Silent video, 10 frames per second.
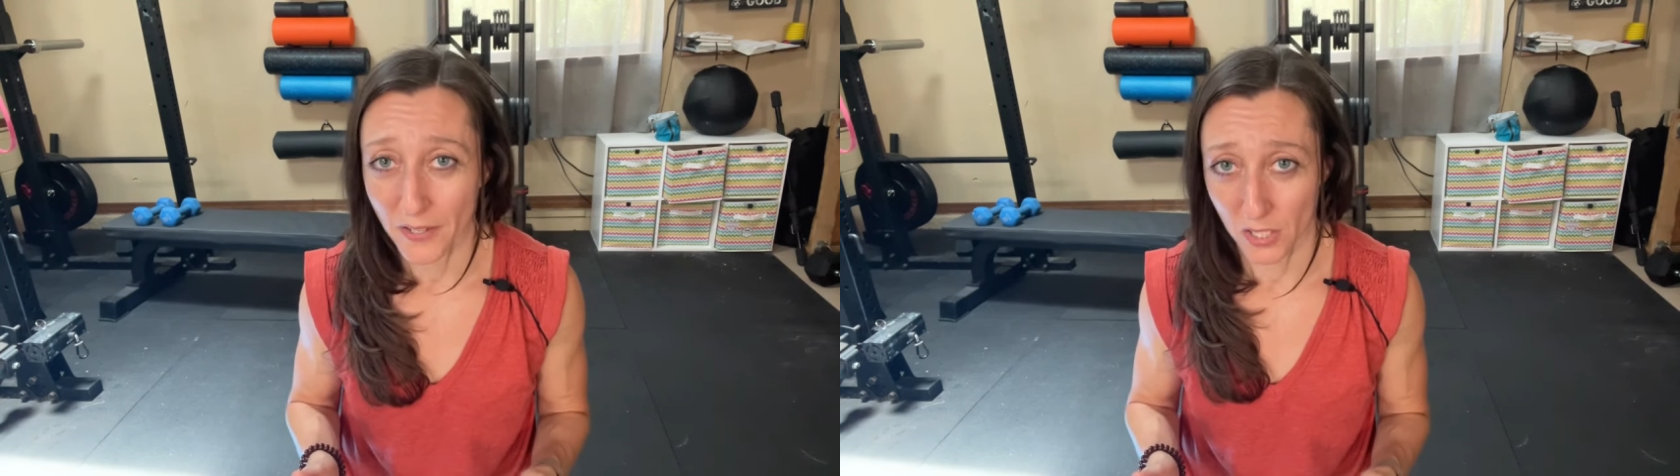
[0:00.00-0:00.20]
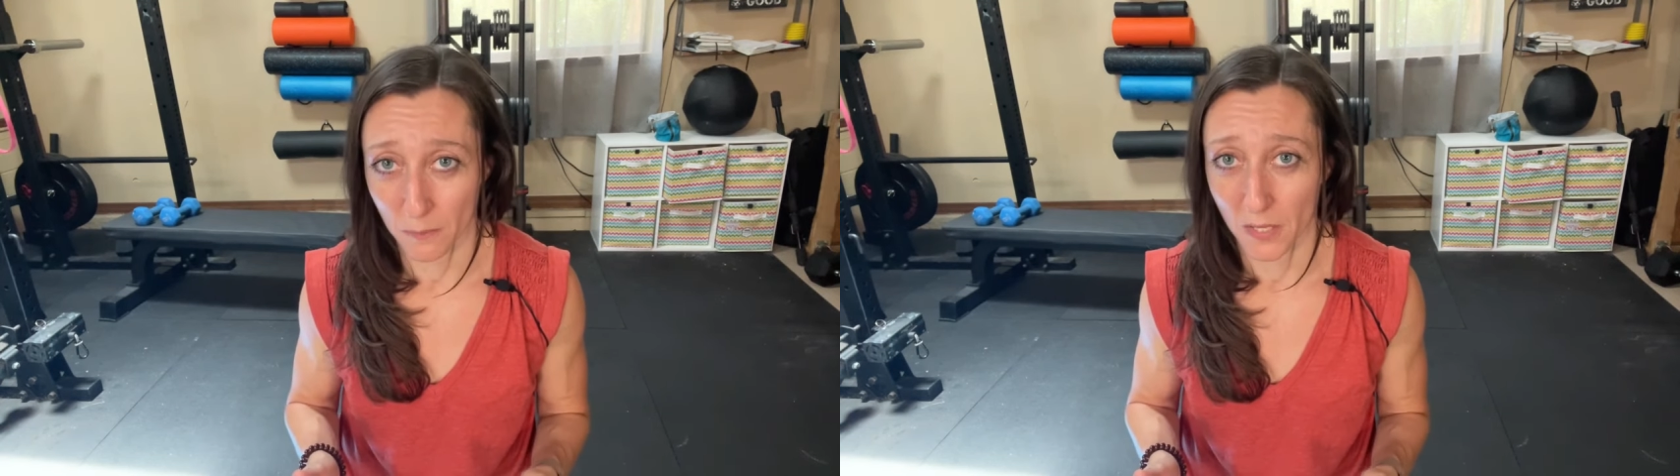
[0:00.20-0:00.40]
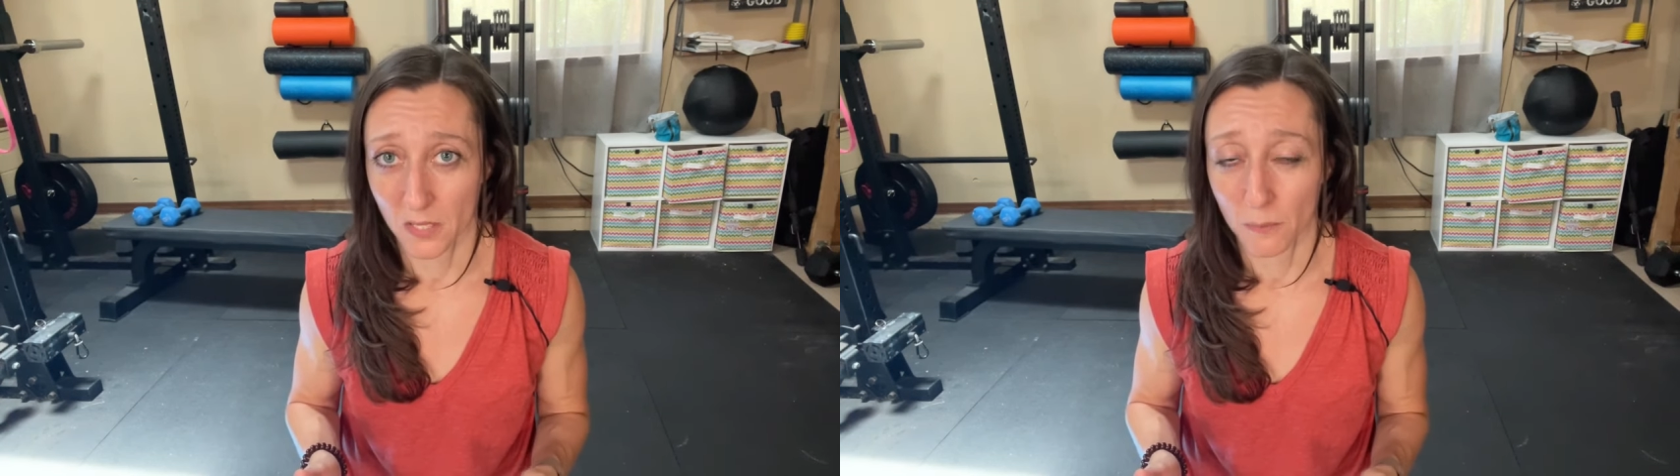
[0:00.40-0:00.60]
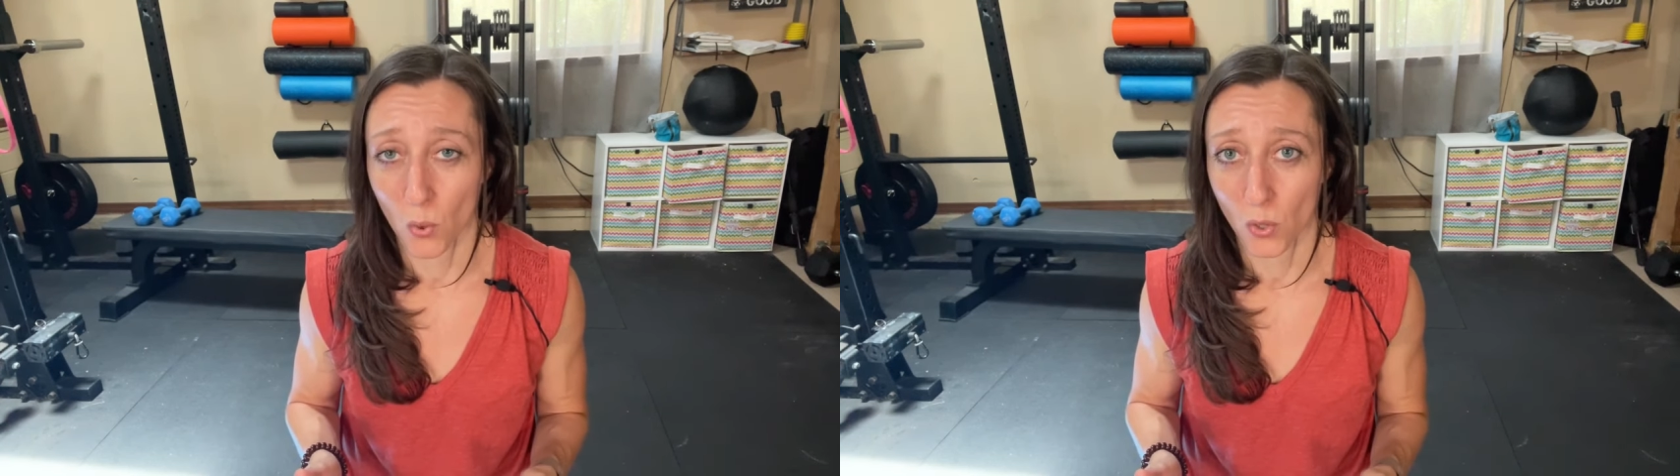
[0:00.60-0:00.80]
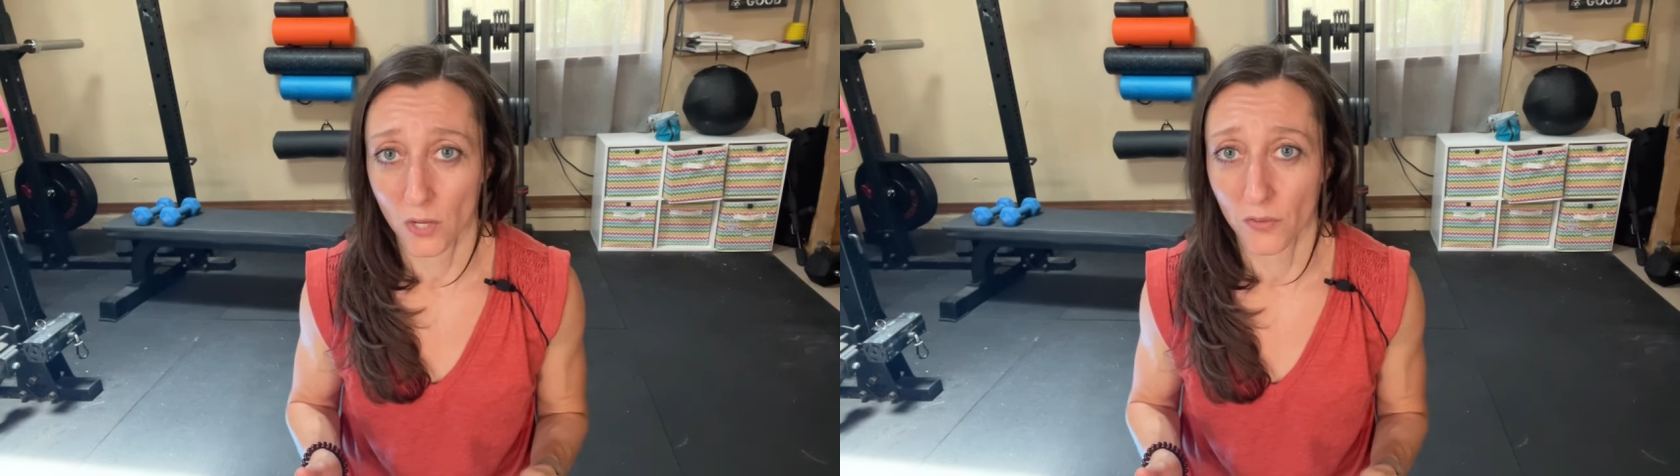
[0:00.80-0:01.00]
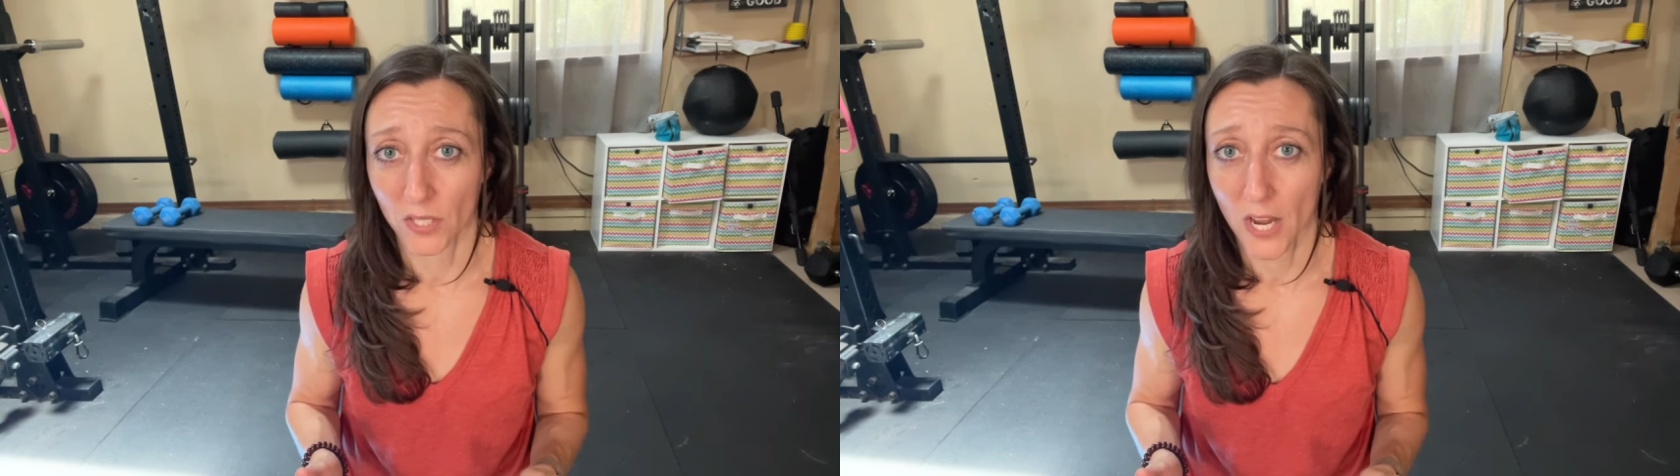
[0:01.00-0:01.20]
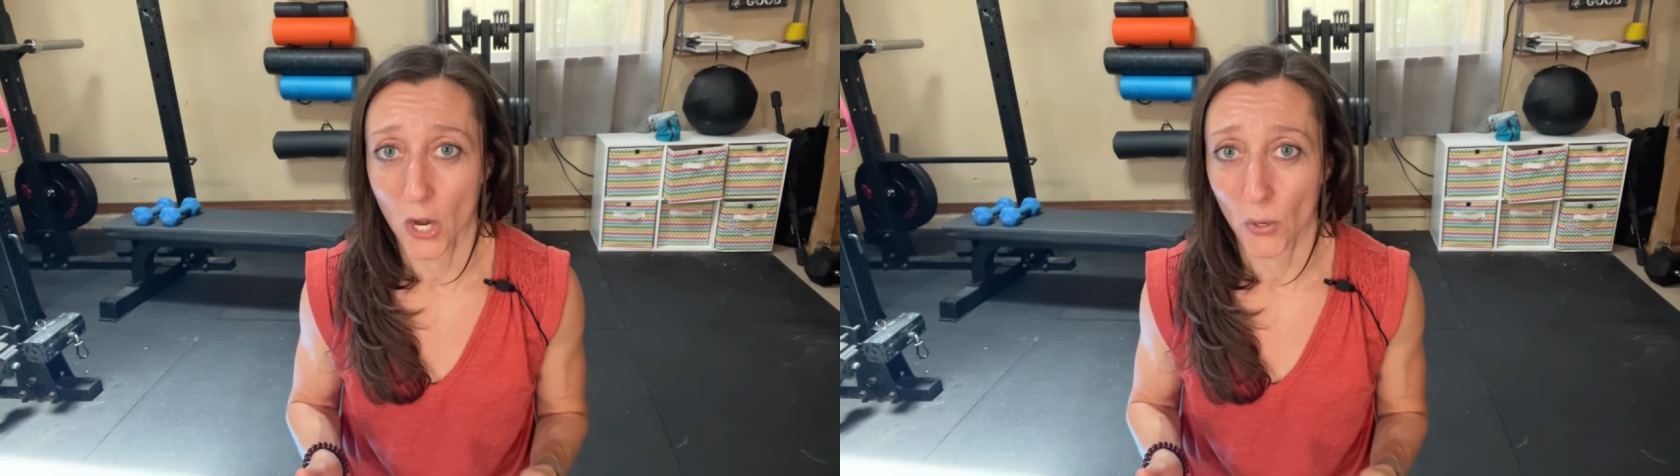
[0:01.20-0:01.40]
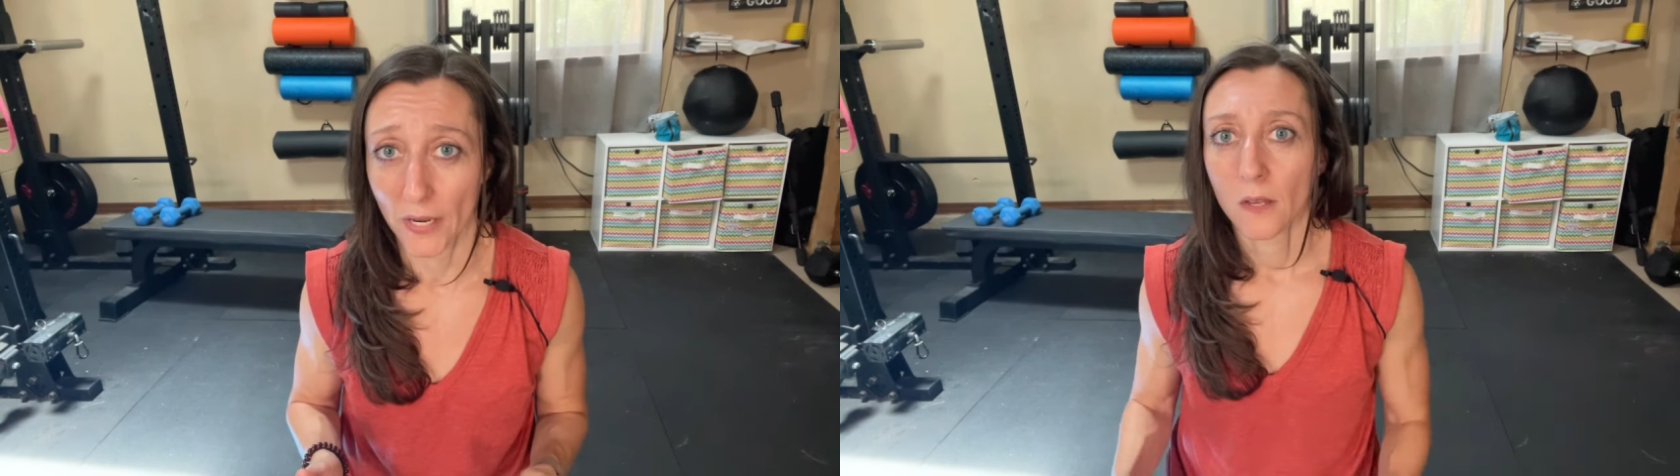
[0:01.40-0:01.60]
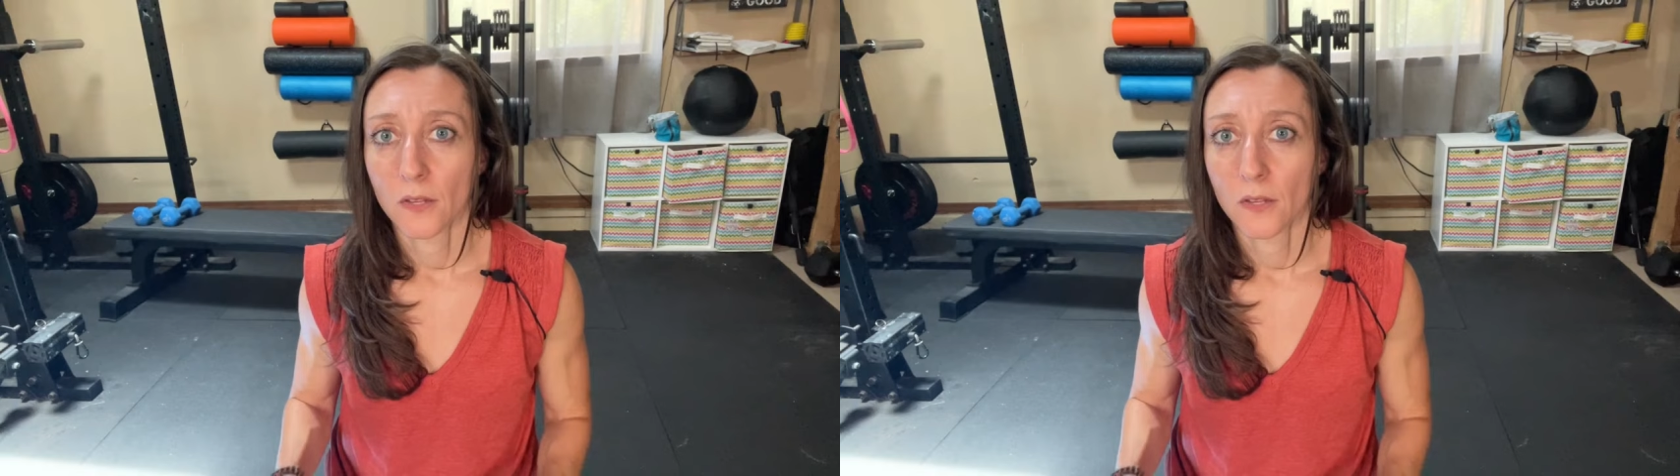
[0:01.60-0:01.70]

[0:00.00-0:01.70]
to be supportive and caring.